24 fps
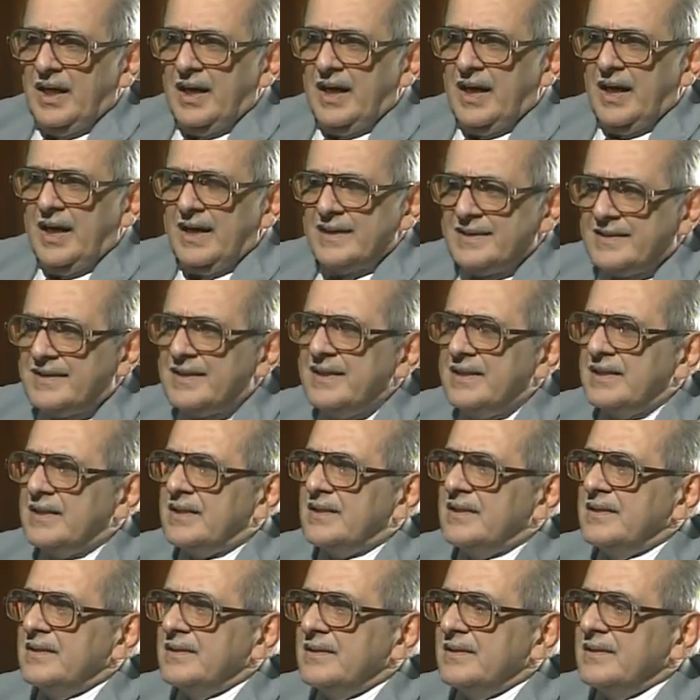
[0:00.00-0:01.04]
I
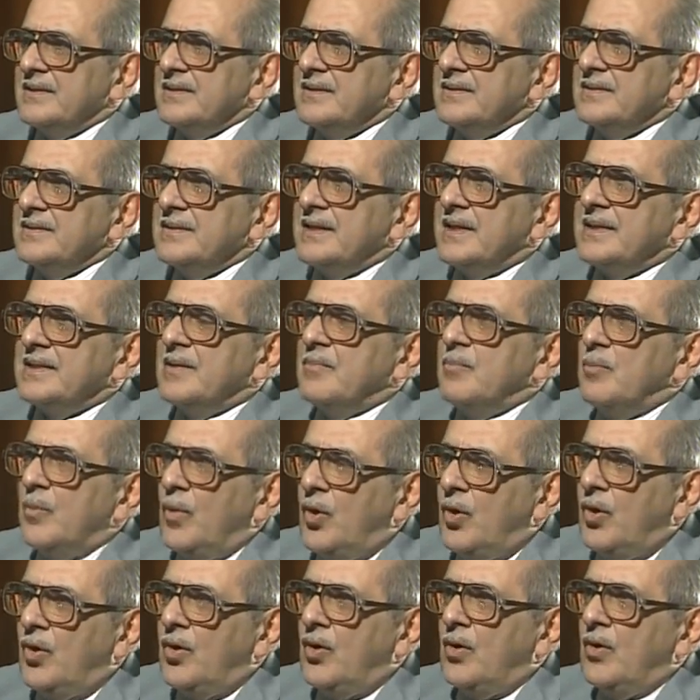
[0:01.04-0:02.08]
think that the
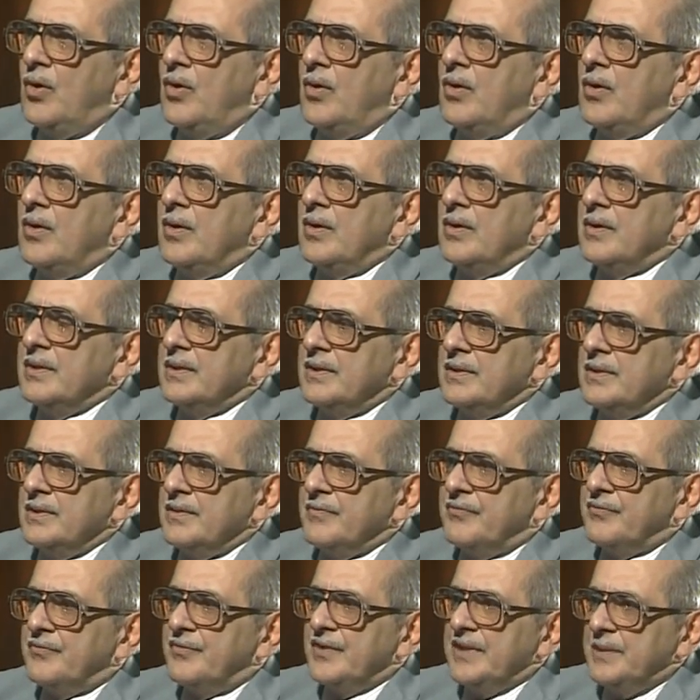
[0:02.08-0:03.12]
more
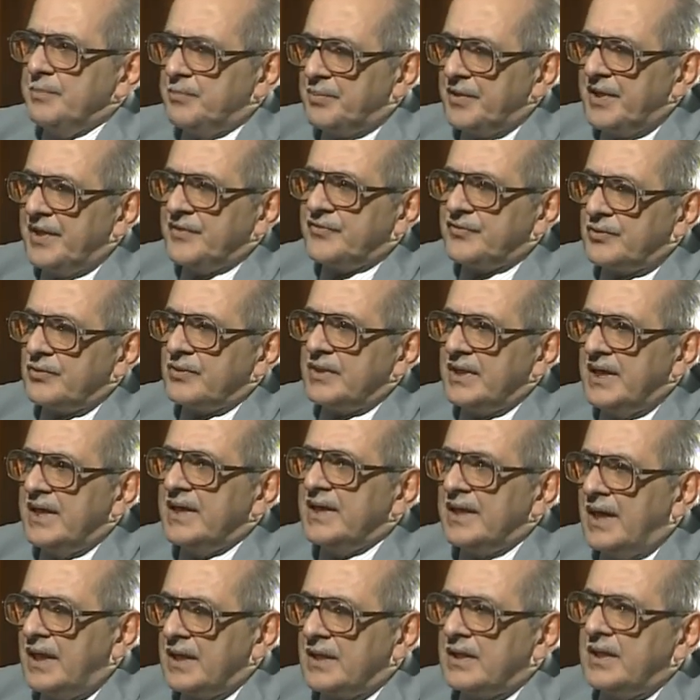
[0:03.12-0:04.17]
the free press today
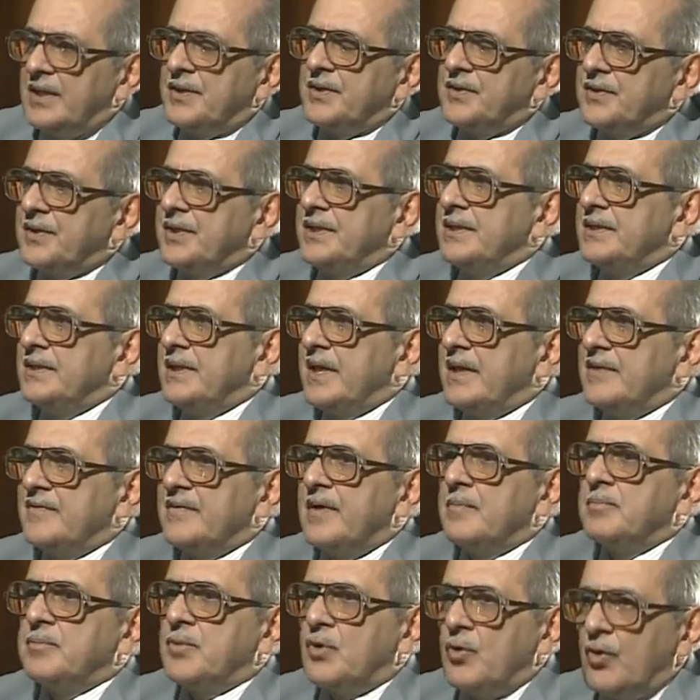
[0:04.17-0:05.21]
in our country takes
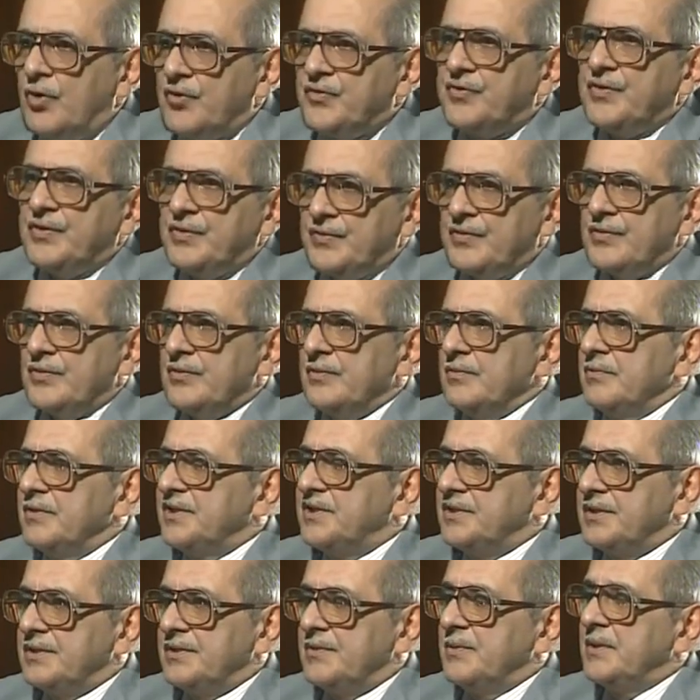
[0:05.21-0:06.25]
up causes,
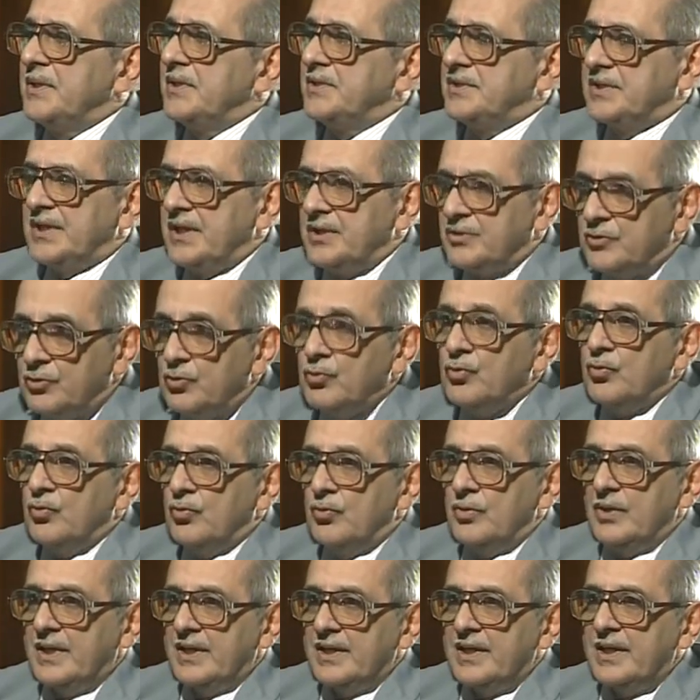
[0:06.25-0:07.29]
which they
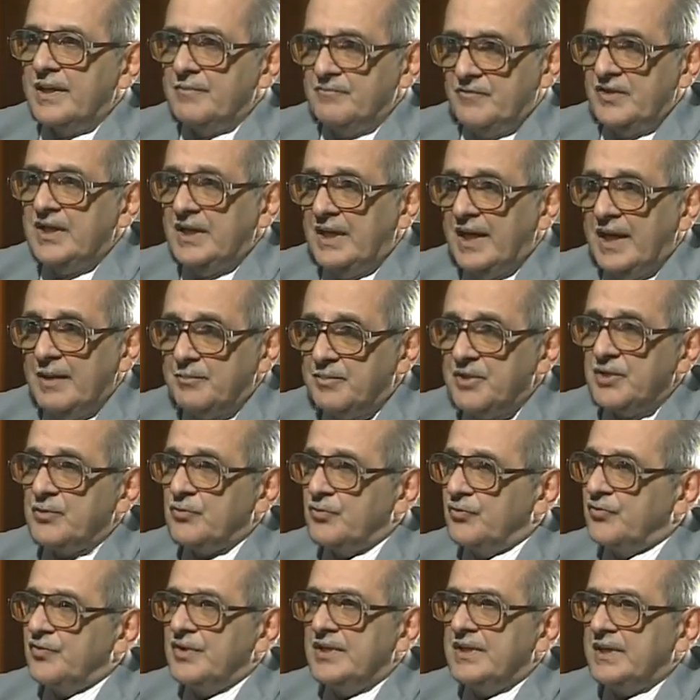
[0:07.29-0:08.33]
do, and I'm very happy
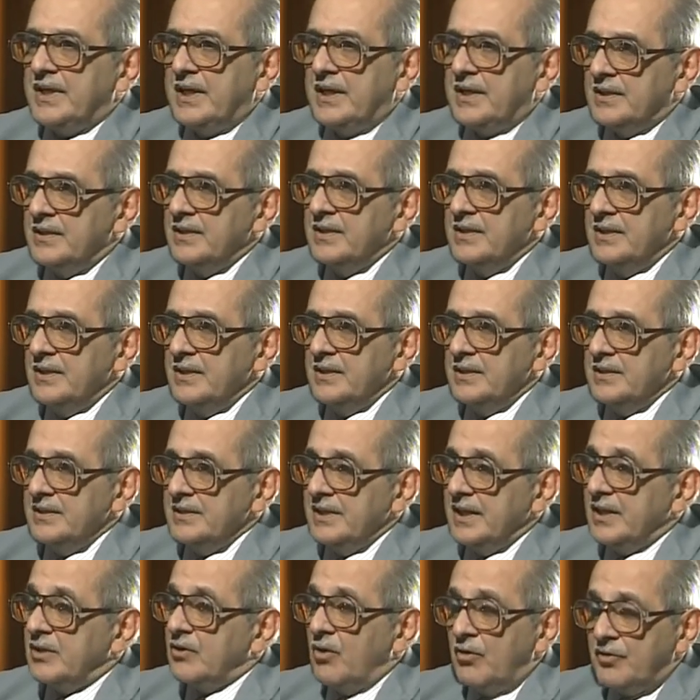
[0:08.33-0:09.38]
to see that,
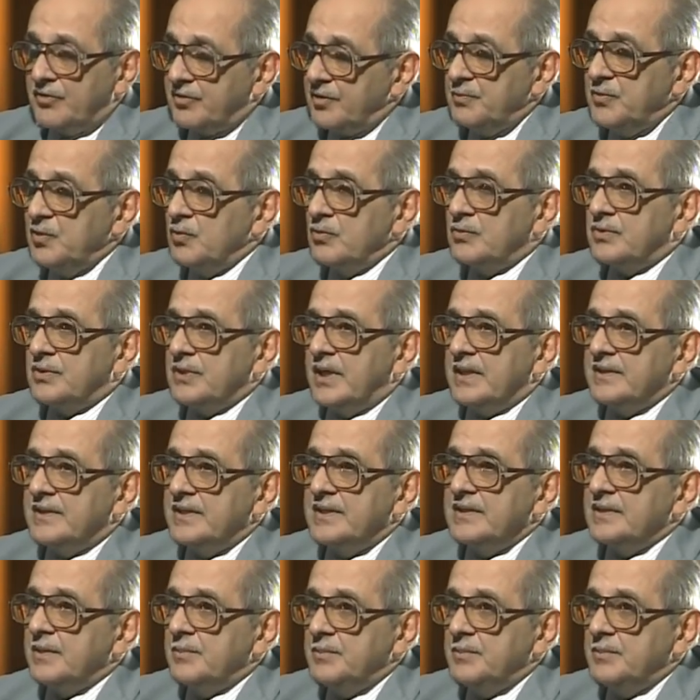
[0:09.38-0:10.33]
they contribute, I think the